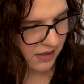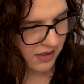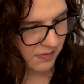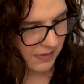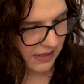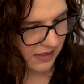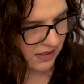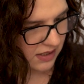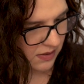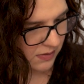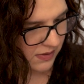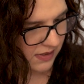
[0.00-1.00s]
to be
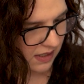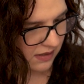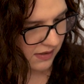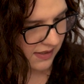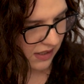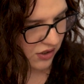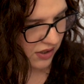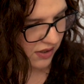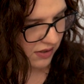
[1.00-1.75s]
excused under section